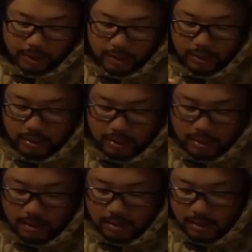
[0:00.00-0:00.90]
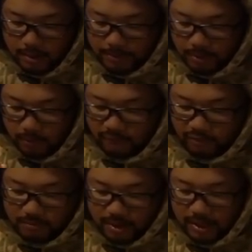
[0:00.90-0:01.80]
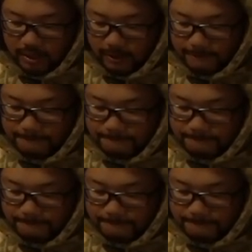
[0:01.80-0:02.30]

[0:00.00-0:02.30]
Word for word: good. I'm gonna go in for a bite here.